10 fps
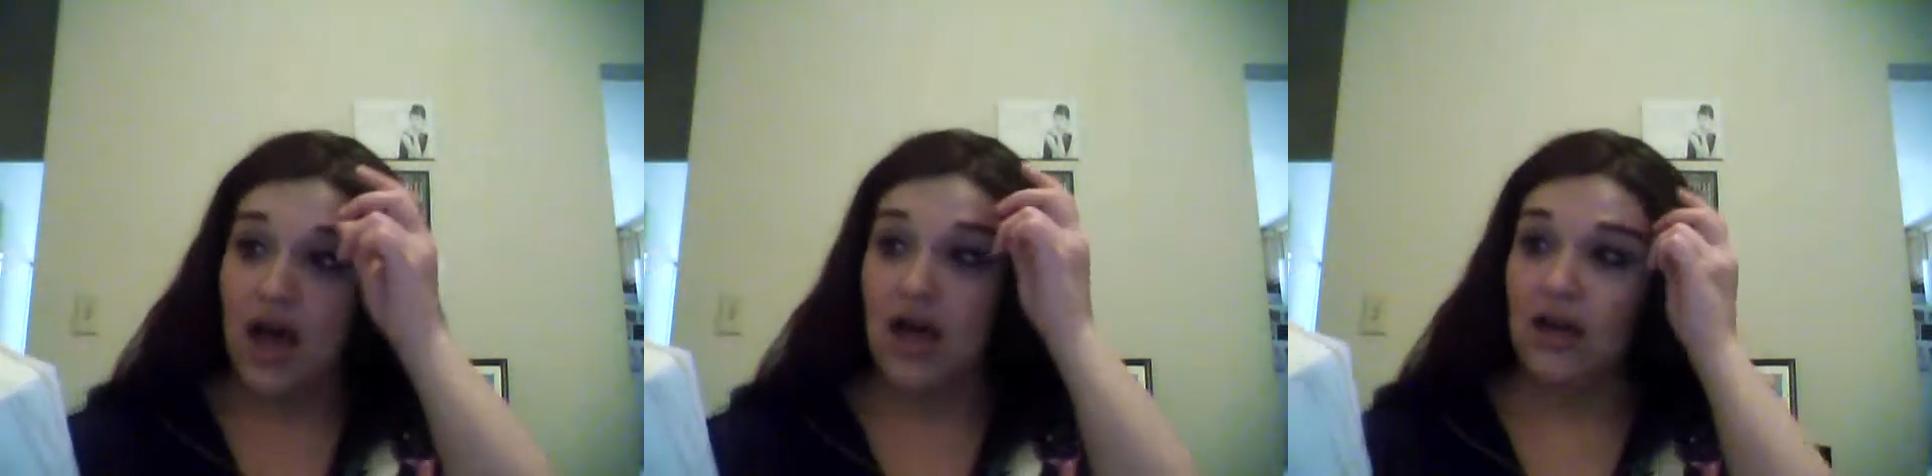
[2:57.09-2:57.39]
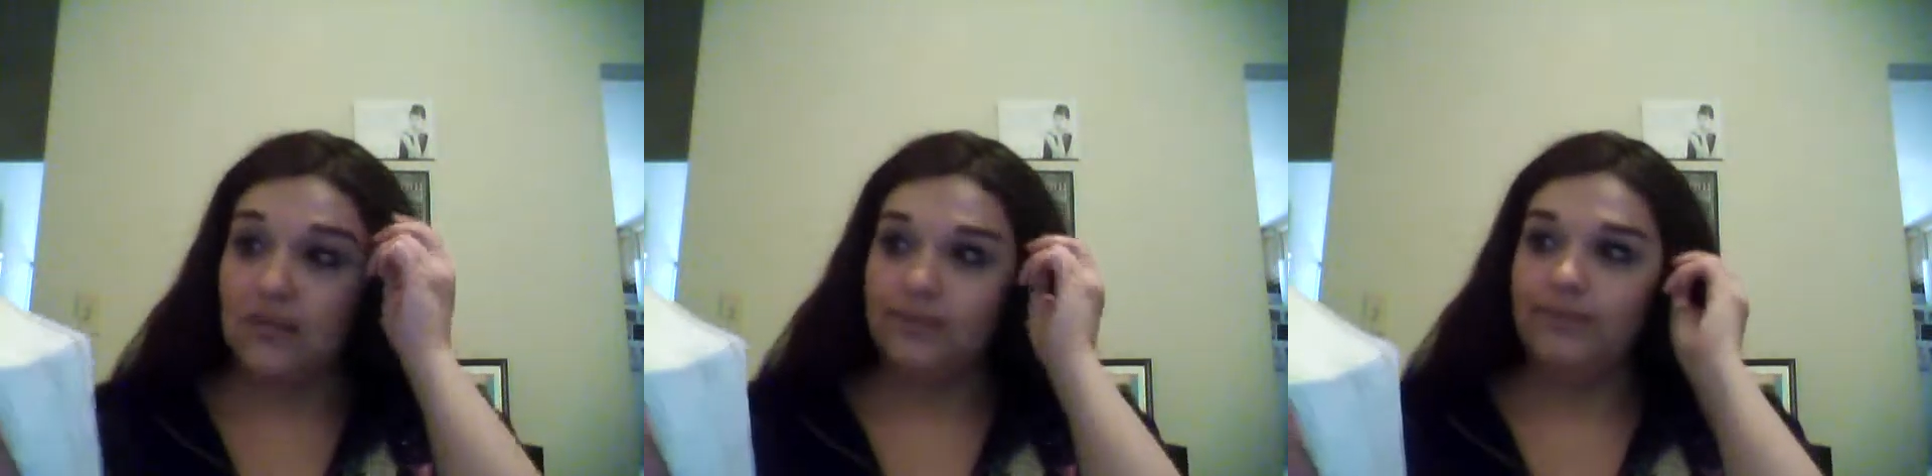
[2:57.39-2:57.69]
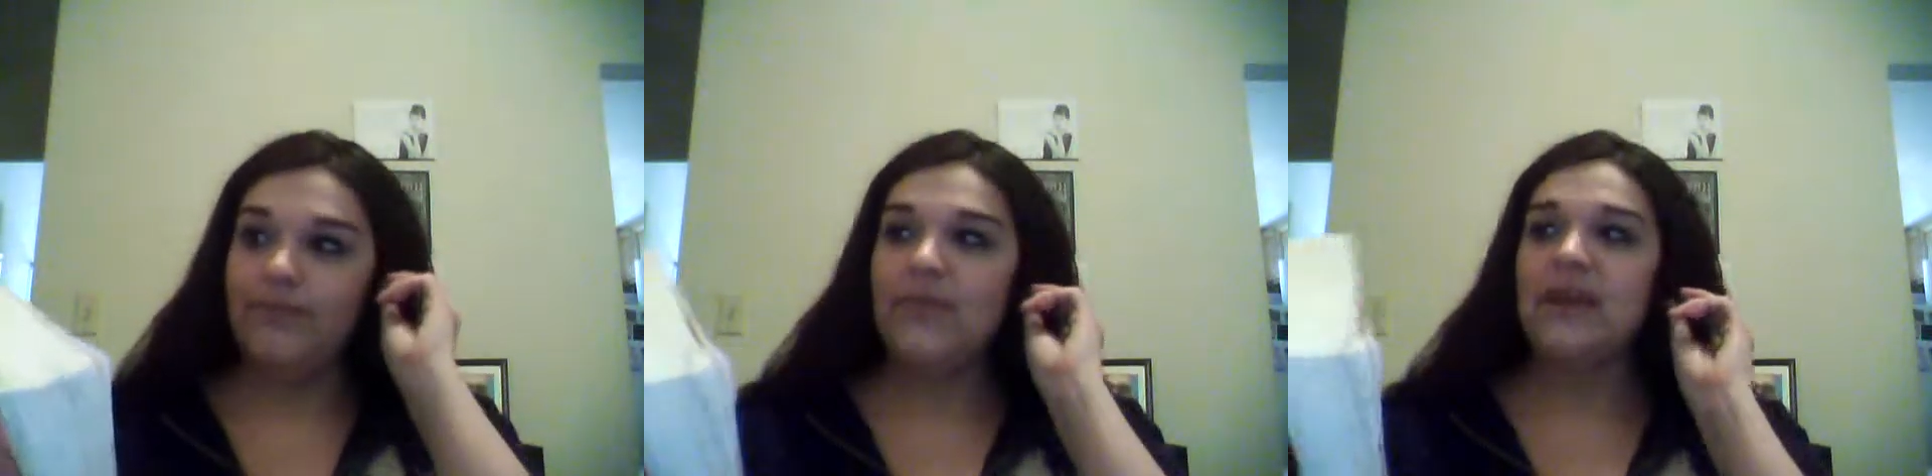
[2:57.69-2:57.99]

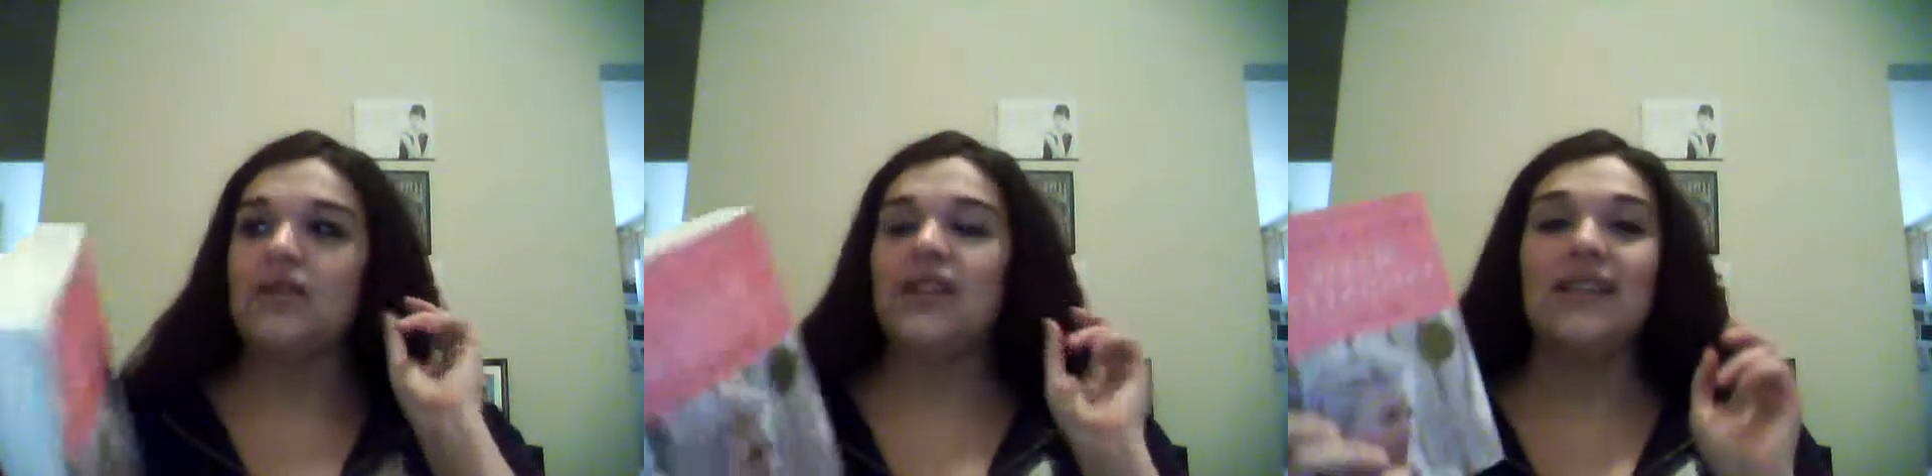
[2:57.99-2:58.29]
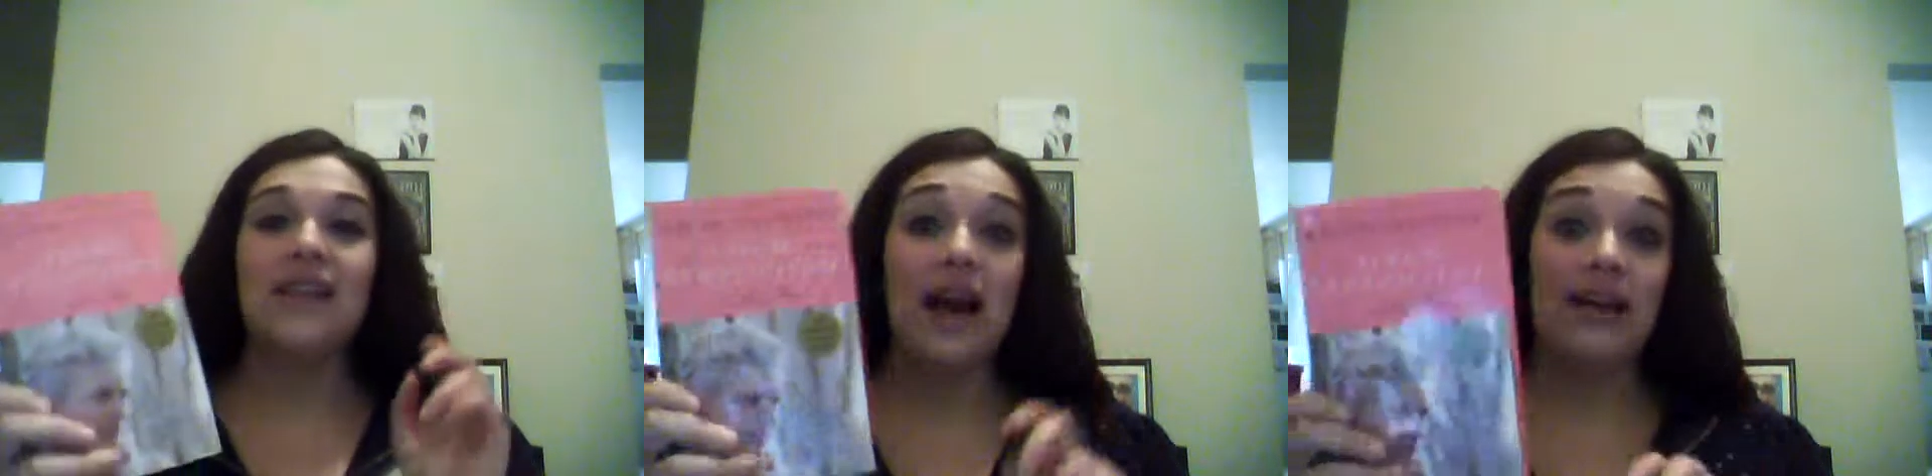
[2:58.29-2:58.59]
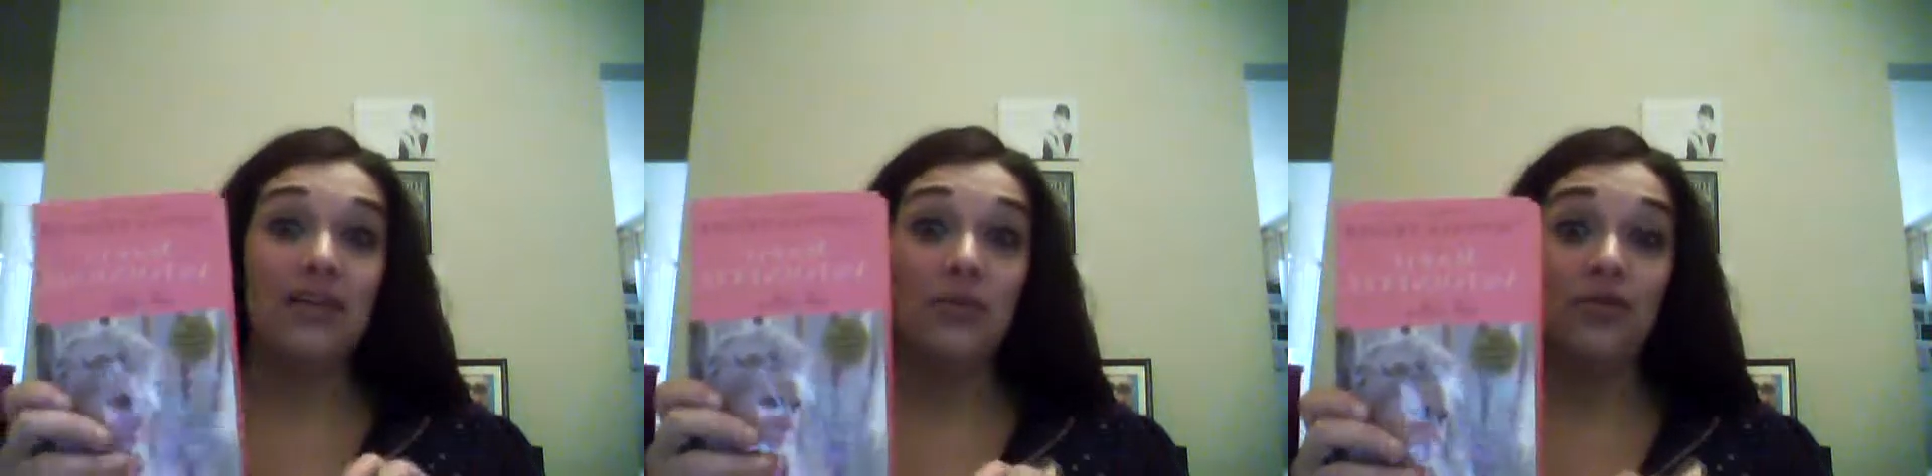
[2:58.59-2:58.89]
I'm just
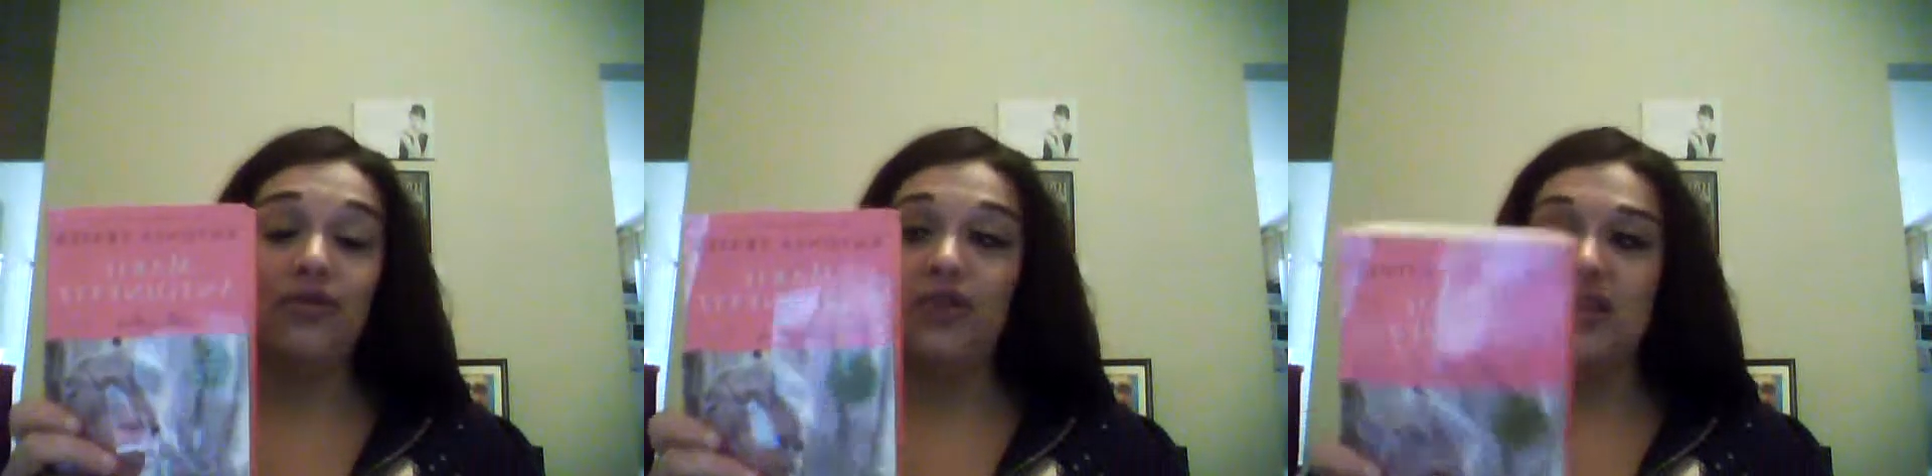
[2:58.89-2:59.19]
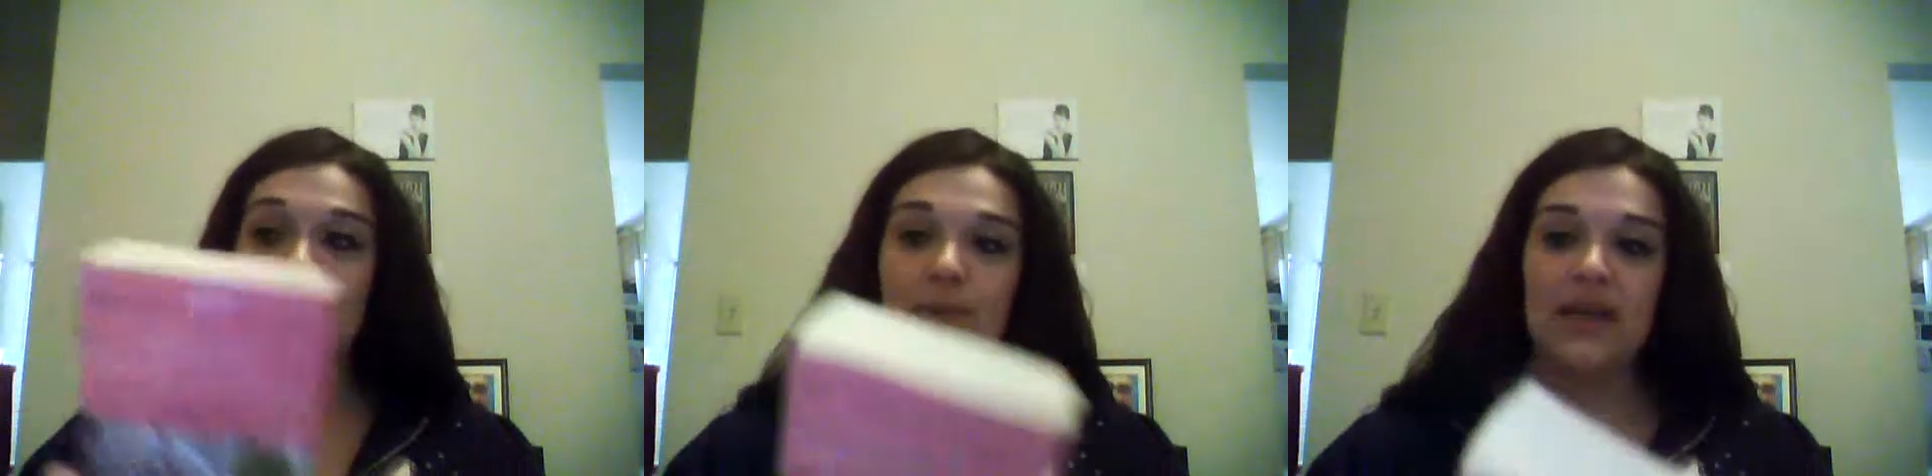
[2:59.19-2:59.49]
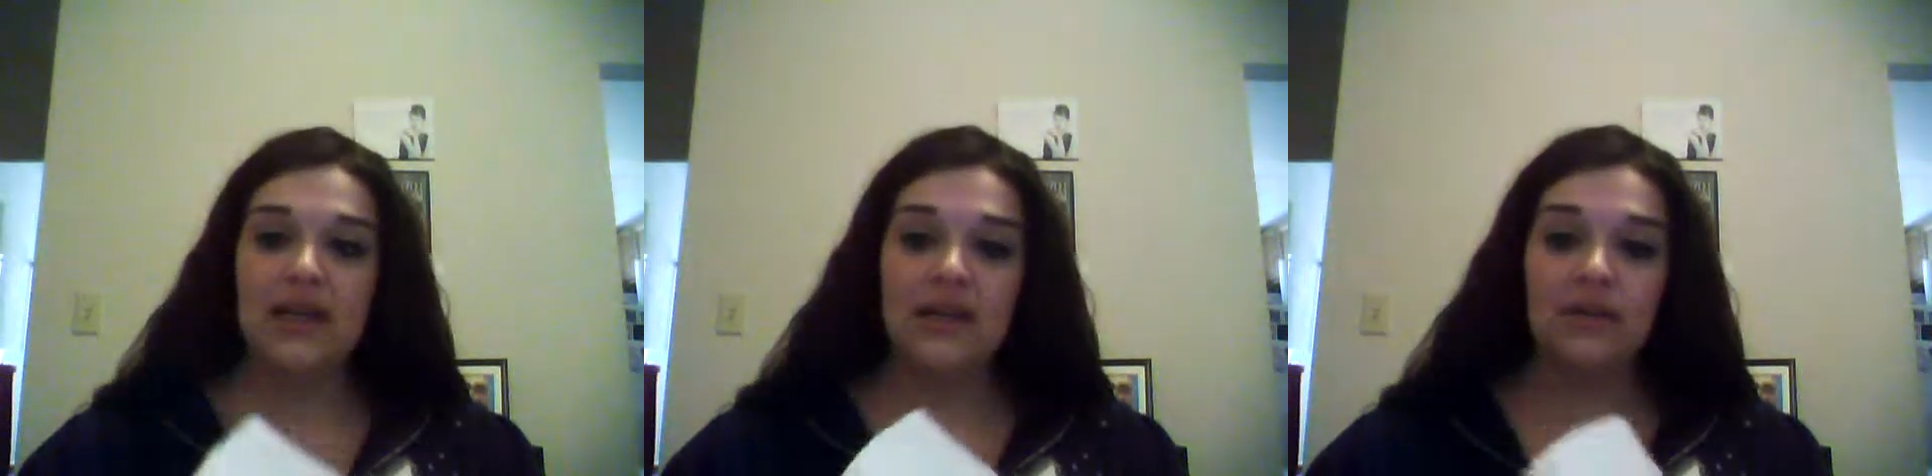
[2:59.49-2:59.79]
not in the mood for this
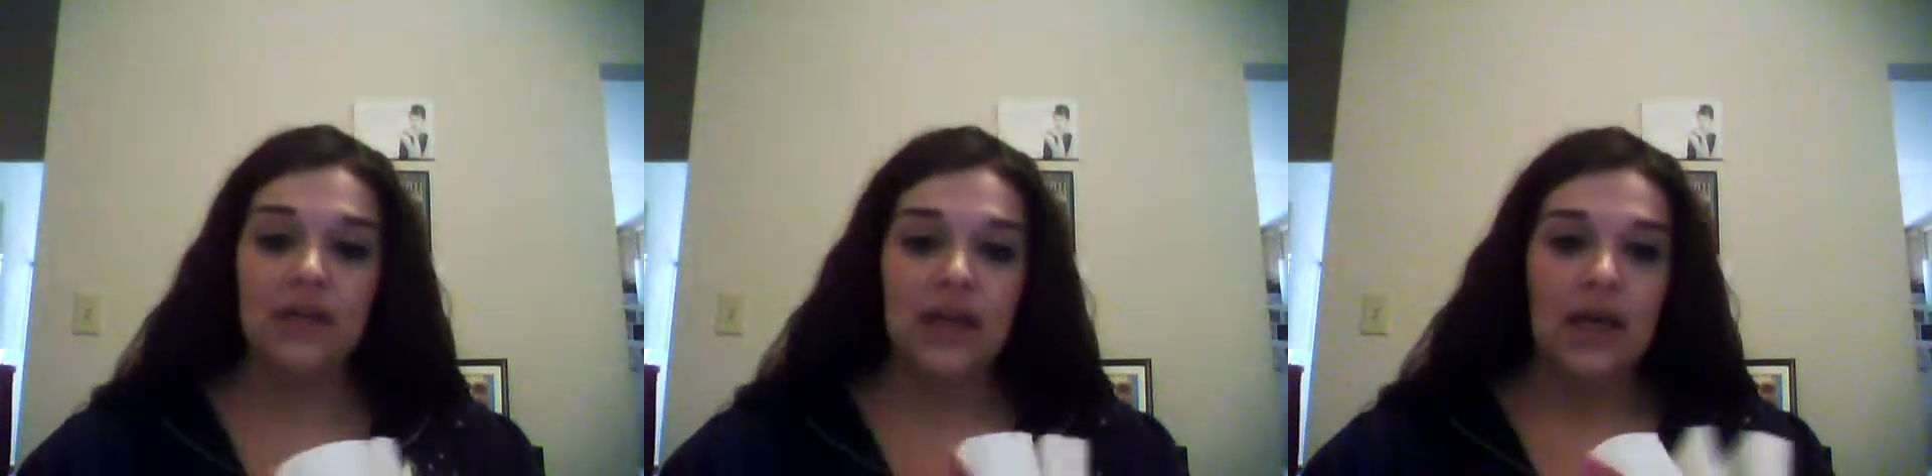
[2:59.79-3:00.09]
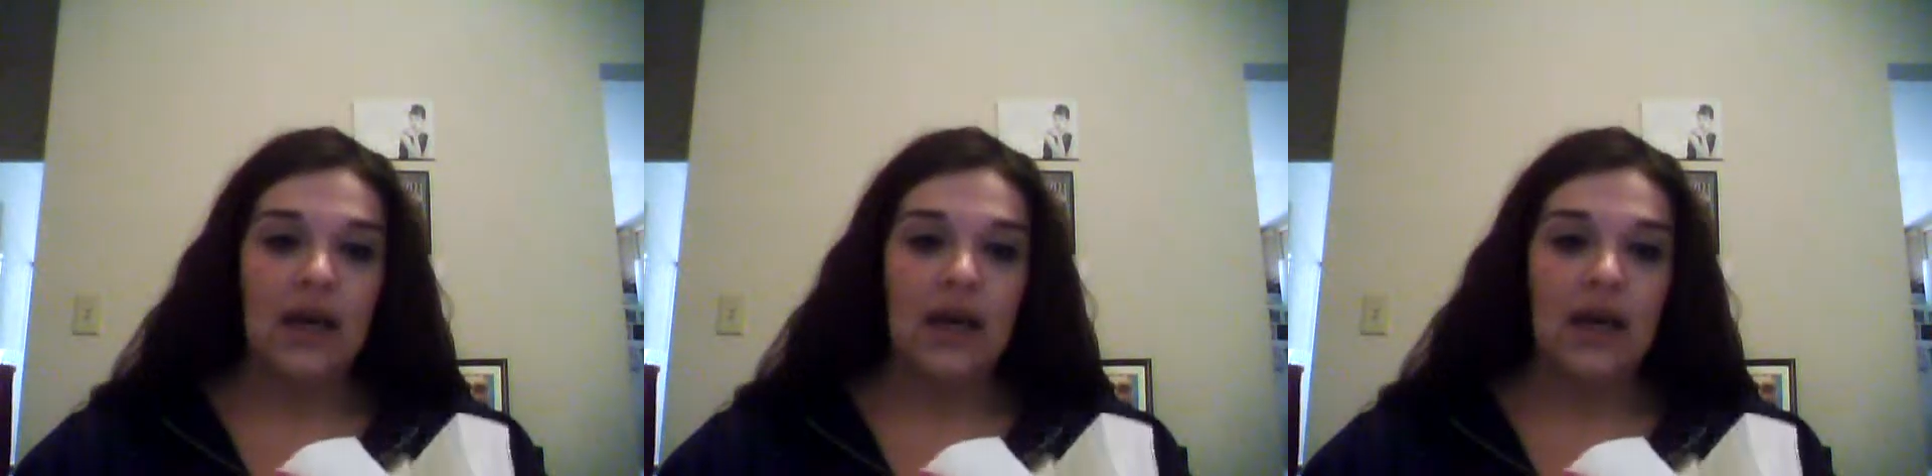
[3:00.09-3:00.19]
right now.